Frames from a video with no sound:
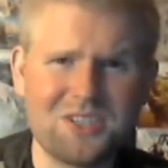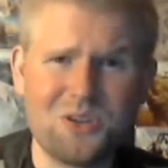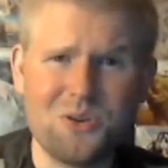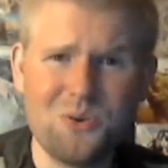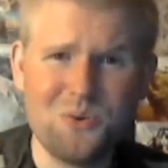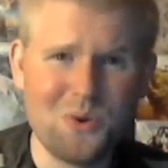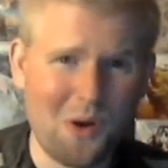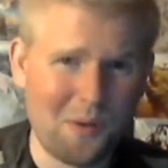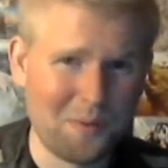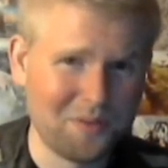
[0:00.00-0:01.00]
too
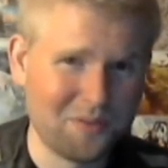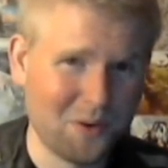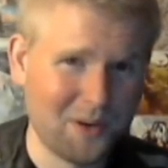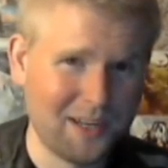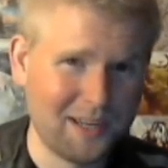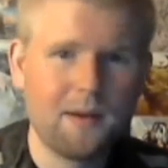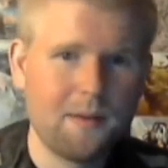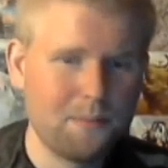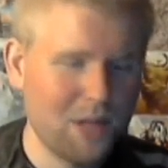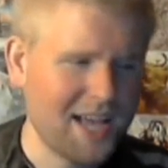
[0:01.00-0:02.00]
normal for
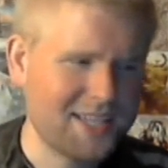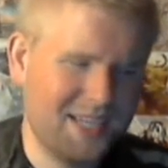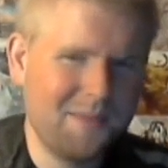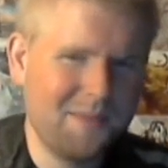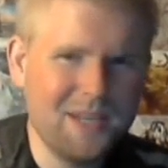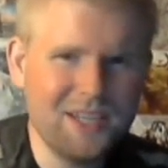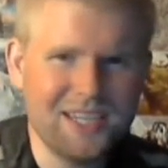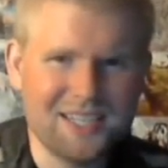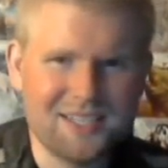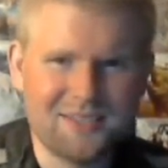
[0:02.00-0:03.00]
him. Plus,
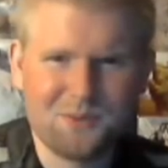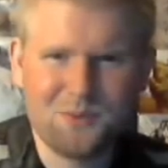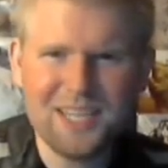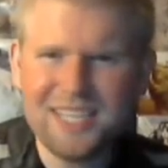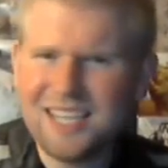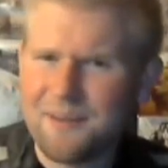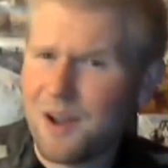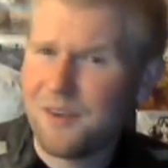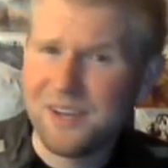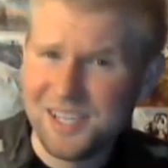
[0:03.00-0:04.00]
Amelia is really not
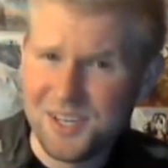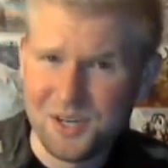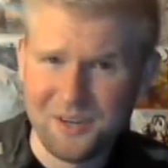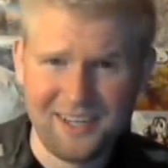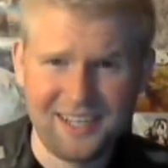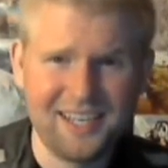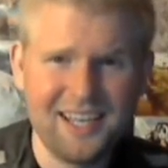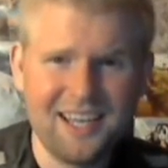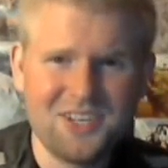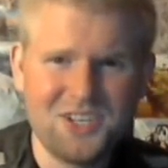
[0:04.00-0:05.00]
very endearing.
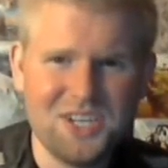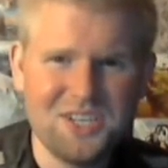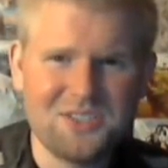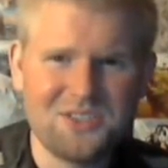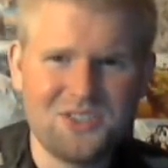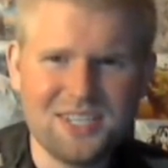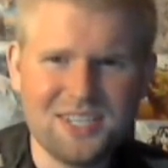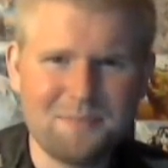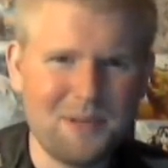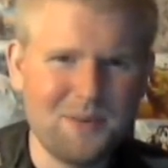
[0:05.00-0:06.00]
She's
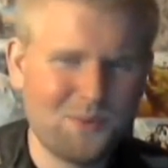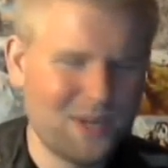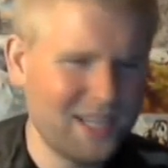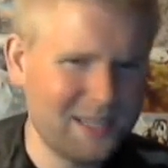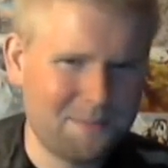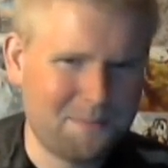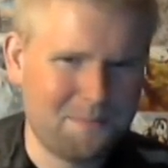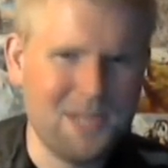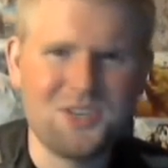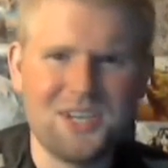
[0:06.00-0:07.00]
just been really
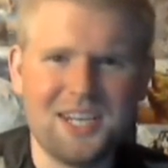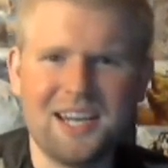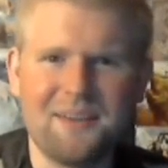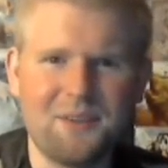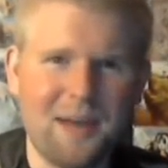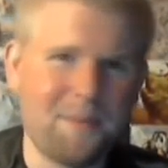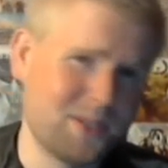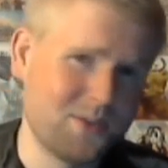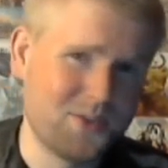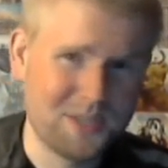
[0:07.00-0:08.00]
bitchy in every
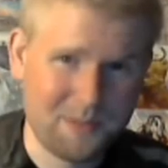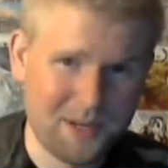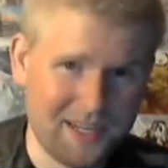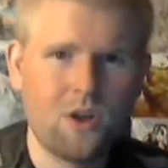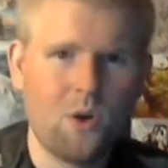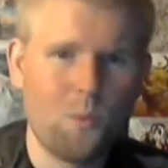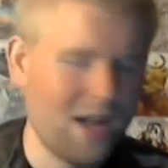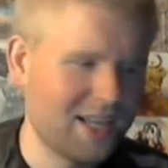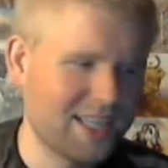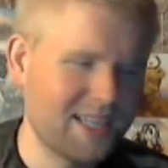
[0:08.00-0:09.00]
episode she's appeared in.
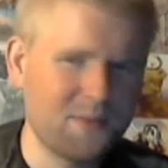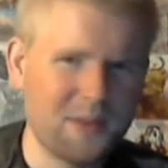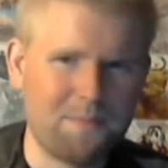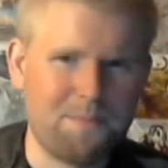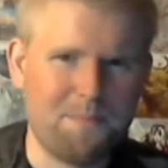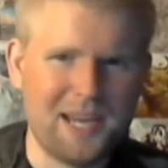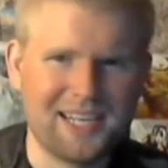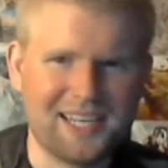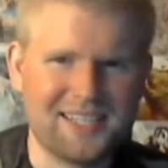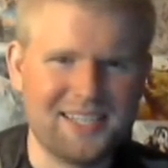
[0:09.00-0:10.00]
Well, except for the
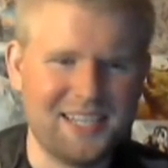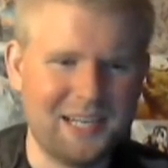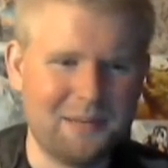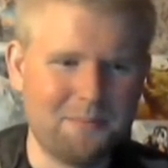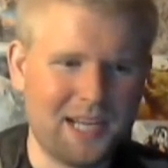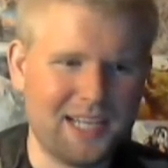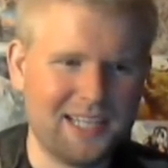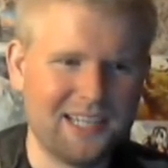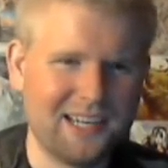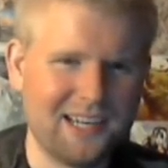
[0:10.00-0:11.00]
picnic scene,
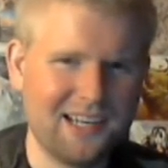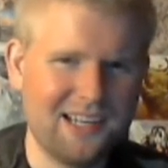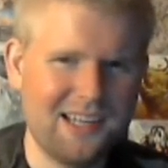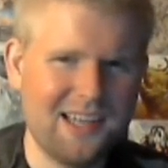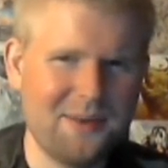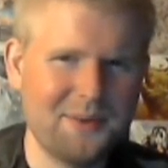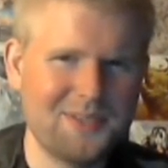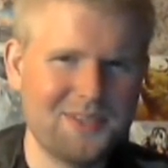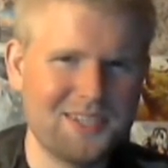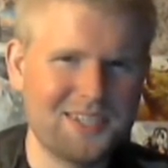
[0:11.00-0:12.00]
but that
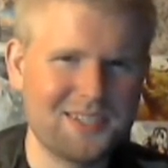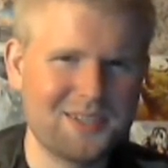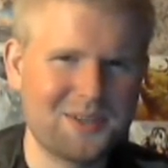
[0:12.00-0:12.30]
was just